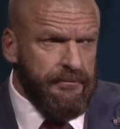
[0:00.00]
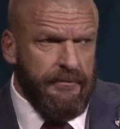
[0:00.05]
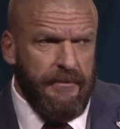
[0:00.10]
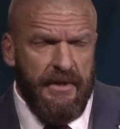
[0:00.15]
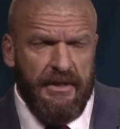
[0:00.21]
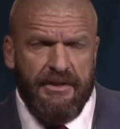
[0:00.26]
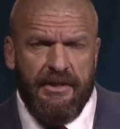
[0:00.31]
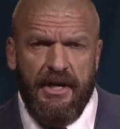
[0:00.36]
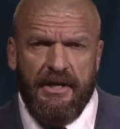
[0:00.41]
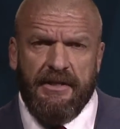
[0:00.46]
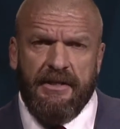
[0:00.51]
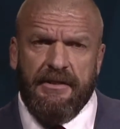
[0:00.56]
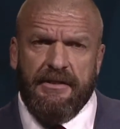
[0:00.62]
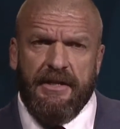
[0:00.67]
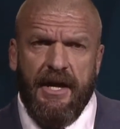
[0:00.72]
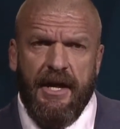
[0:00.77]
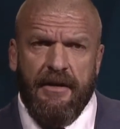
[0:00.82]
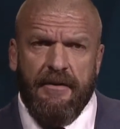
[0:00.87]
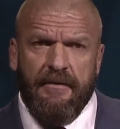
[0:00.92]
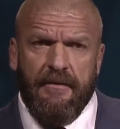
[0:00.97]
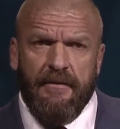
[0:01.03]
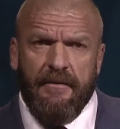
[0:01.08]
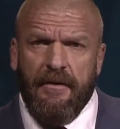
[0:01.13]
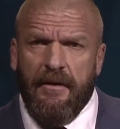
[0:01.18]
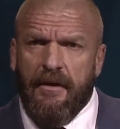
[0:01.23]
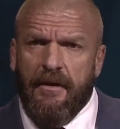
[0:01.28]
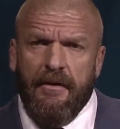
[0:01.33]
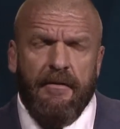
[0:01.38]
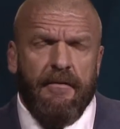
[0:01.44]
as Jason said,
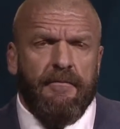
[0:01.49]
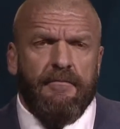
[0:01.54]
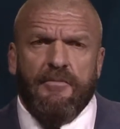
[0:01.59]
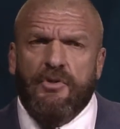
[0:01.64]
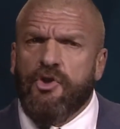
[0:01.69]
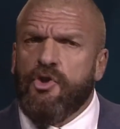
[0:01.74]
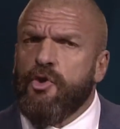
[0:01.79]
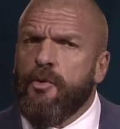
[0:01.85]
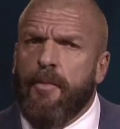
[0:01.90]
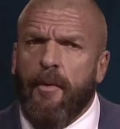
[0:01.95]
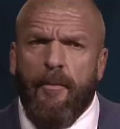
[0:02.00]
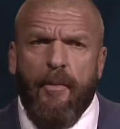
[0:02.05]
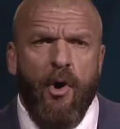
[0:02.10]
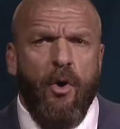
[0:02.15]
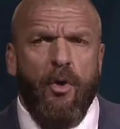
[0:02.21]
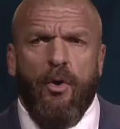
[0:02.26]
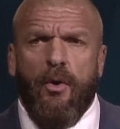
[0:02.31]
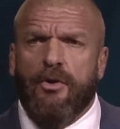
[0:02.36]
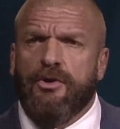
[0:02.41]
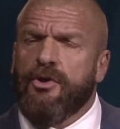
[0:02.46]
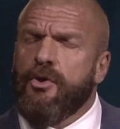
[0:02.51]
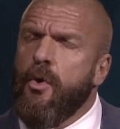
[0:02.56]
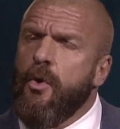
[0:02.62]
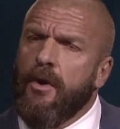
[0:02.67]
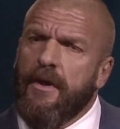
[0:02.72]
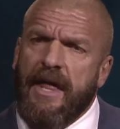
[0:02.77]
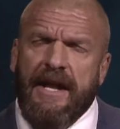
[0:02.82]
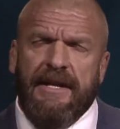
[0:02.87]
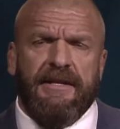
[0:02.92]
Super Bowl or
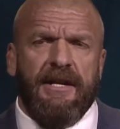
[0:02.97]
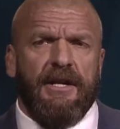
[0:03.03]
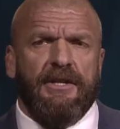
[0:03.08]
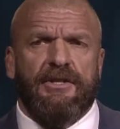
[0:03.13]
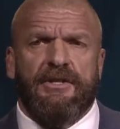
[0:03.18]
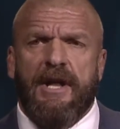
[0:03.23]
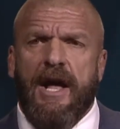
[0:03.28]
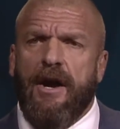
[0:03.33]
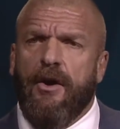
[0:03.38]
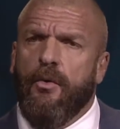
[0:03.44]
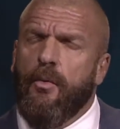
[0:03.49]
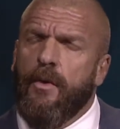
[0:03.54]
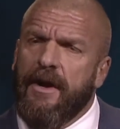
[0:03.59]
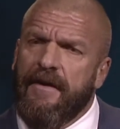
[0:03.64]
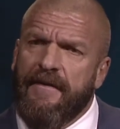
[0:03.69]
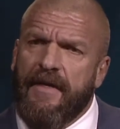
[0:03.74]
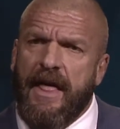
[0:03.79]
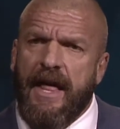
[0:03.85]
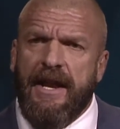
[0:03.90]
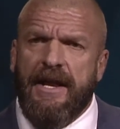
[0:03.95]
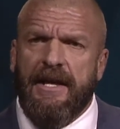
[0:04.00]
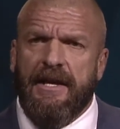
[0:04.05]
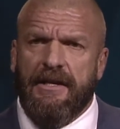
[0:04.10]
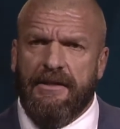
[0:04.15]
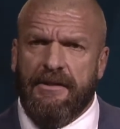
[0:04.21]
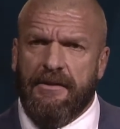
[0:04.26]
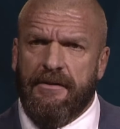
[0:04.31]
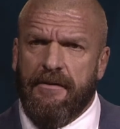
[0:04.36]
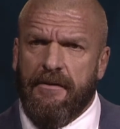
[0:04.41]
scoring that touchdown or whatever that
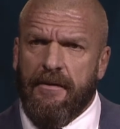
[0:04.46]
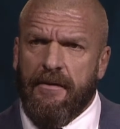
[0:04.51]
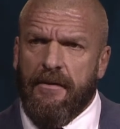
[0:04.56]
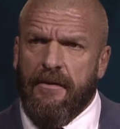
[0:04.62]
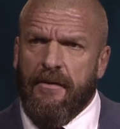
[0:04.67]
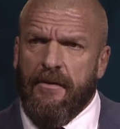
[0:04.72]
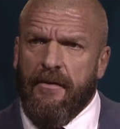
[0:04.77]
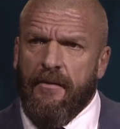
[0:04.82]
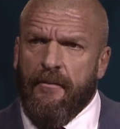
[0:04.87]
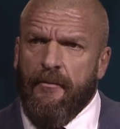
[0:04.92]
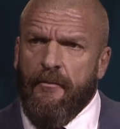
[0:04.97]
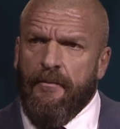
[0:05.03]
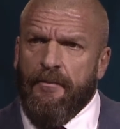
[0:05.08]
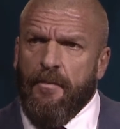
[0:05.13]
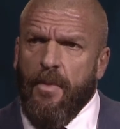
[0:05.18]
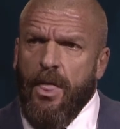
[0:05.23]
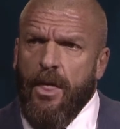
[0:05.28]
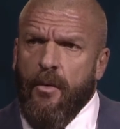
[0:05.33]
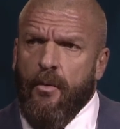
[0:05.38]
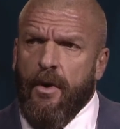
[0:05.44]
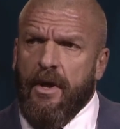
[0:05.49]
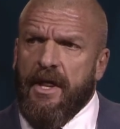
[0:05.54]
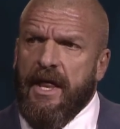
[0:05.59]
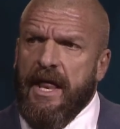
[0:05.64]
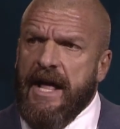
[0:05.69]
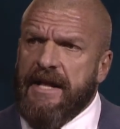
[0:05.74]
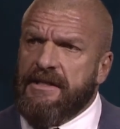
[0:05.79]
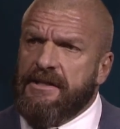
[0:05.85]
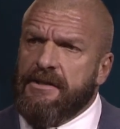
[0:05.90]
is, whether
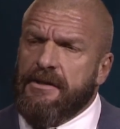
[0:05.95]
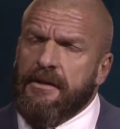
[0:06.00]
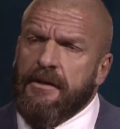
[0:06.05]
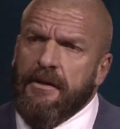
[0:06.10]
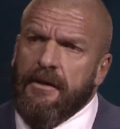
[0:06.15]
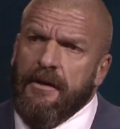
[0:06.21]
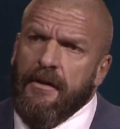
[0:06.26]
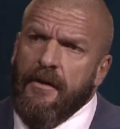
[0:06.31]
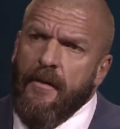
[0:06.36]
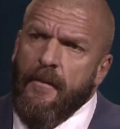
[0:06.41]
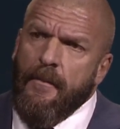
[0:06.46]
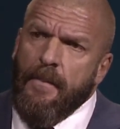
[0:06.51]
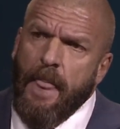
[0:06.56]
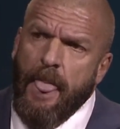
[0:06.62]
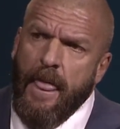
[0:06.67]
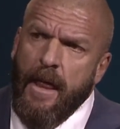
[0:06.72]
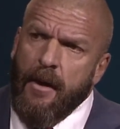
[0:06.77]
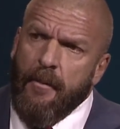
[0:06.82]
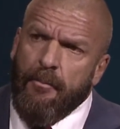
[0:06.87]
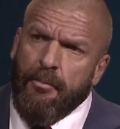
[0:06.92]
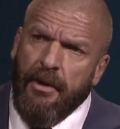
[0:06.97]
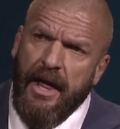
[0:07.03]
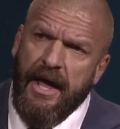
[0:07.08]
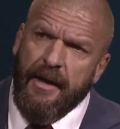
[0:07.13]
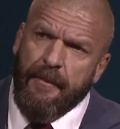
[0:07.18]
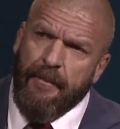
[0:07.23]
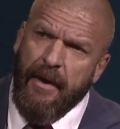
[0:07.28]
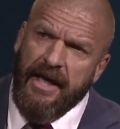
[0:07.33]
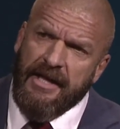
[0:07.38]
that's
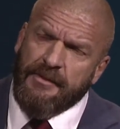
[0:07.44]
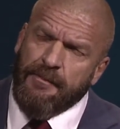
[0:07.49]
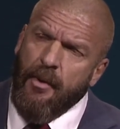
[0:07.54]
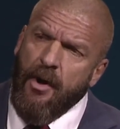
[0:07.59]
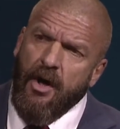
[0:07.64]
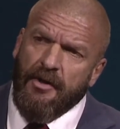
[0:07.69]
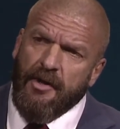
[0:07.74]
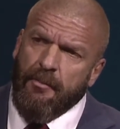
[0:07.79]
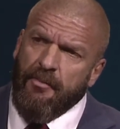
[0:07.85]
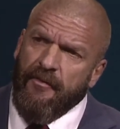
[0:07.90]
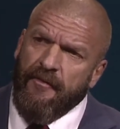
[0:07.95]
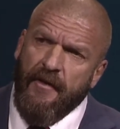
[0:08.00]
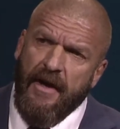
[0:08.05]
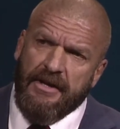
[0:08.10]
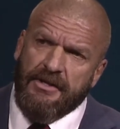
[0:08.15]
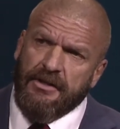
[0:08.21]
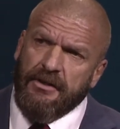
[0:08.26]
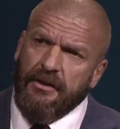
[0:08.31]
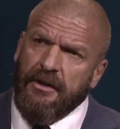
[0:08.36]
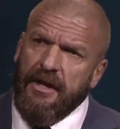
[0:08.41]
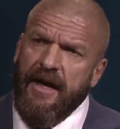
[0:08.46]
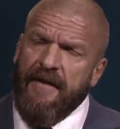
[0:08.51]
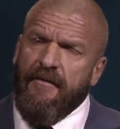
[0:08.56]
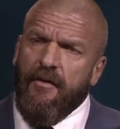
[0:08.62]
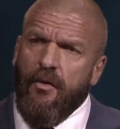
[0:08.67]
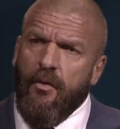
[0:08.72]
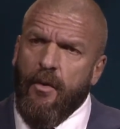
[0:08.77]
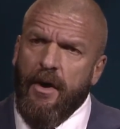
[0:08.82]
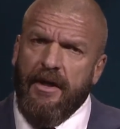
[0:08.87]
playing baseball at the professional
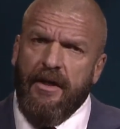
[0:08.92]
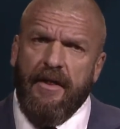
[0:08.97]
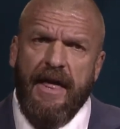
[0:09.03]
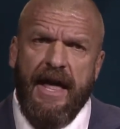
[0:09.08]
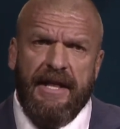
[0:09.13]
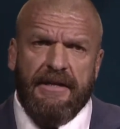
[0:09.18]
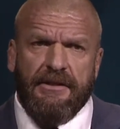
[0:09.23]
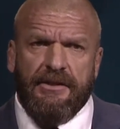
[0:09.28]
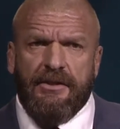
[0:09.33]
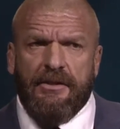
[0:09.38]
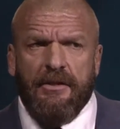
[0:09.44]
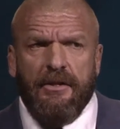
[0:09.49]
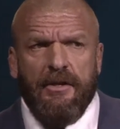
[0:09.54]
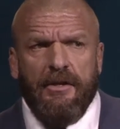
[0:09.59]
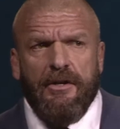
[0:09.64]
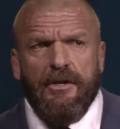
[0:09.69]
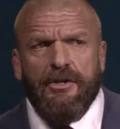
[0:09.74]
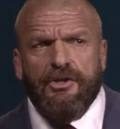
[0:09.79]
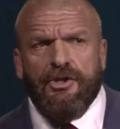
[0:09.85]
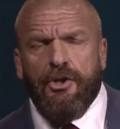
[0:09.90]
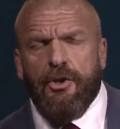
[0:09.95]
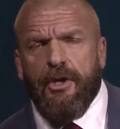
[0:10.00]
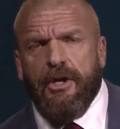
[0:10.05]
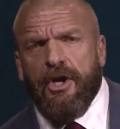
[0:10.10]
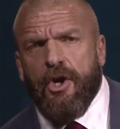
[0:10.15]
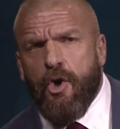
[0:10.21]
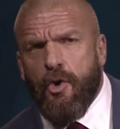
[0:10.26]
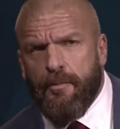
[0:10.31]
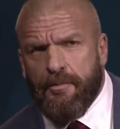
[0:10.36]
level, whether that's
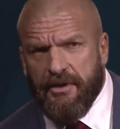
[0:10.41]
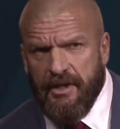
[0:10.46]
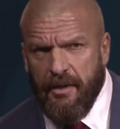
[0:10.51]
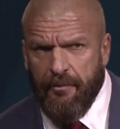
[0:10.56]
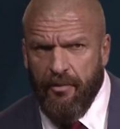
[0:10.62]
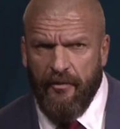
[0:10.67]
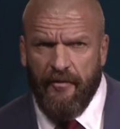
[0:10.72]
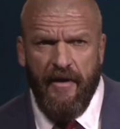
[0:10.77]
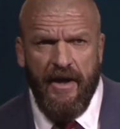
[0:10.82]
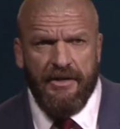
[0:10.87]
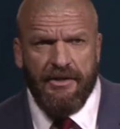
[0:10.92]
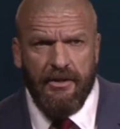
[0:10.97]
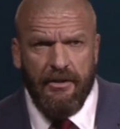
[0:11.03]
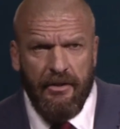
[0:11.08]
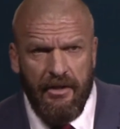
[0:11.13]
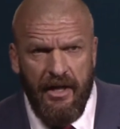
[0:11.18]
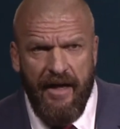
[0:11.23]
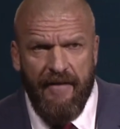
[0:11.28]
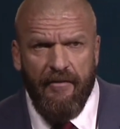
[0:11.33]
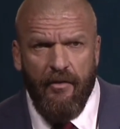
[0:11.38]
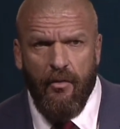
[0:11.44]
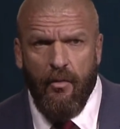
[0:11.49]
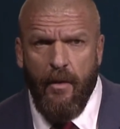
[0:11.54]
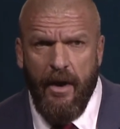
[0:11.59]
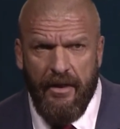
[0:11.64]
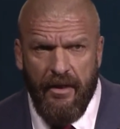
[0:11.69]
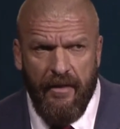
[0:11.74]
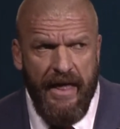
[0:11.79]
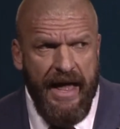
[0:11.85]
shooting hoops at the professional level,
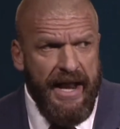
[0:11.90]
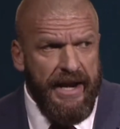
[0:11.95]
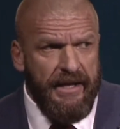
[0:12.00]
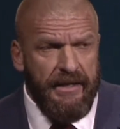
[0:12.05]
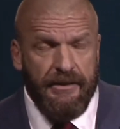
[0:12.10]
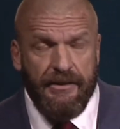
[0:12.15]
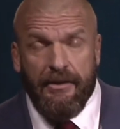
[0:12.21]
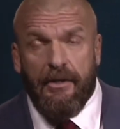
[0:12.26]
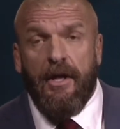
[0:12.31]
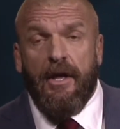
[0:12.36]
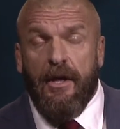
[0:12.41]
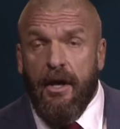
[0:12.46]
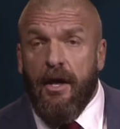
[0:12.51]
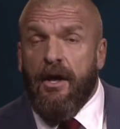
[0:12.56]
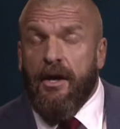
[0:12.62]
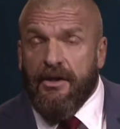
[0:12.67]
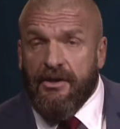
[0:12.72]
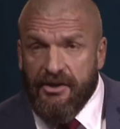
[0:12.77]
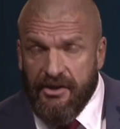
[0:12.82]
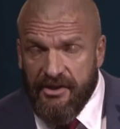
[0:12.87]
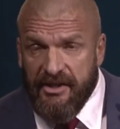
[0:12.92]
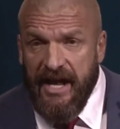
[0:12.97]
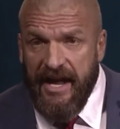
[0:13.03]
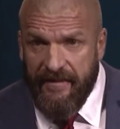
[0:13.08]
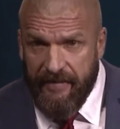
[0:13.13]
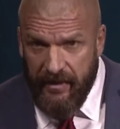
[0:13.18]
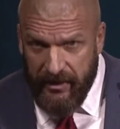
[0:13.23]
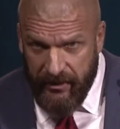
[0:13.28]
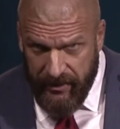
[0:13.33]
whether that is
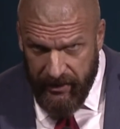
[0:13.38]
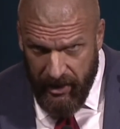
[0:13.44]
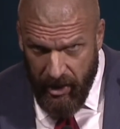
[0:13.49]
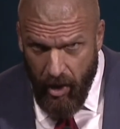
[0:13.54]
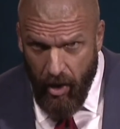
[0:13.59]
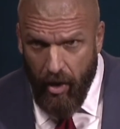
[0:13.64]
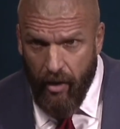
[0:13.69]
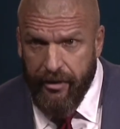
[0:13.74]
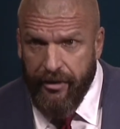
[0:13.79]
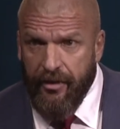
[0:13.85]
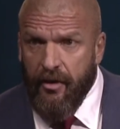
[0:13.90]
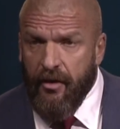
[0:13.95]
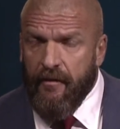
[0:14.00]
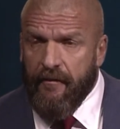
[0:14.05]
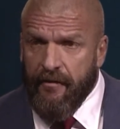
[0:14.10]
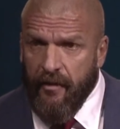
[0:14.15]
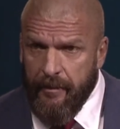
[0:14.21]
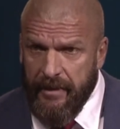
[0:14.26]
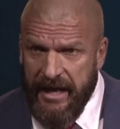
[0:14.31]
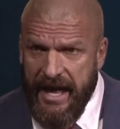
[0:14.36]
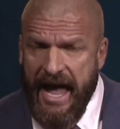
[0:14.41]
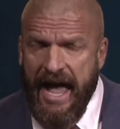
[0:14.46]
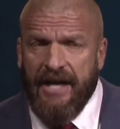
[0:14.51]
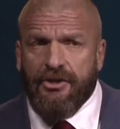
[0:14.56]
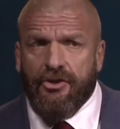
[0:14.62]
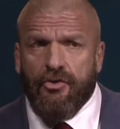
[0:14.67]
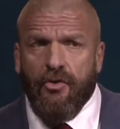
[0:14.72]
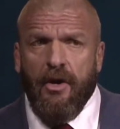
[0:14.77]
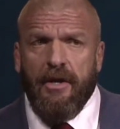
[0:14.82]
saving the Earth from the
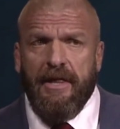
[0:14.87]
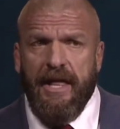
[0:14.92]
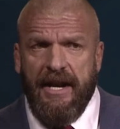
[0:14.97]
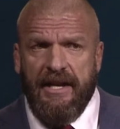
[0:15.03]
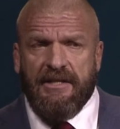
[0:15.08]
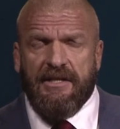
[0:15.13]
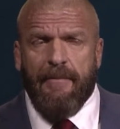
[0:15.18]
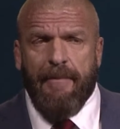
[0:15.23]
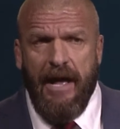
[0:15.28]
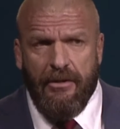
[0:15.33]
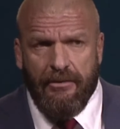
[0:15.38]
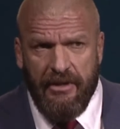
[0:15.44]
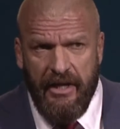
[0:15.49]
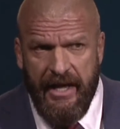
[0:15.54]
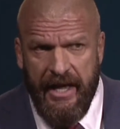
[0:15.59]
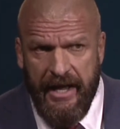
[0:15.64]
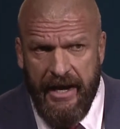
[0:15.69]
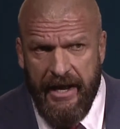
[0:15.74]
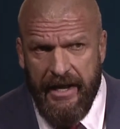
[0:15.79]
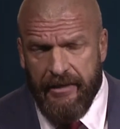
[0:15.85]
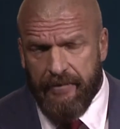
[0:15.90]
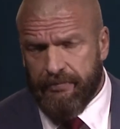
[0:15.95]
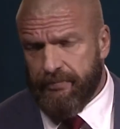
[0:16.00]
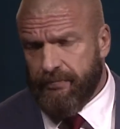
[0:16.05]
asteroid that is about to hit it.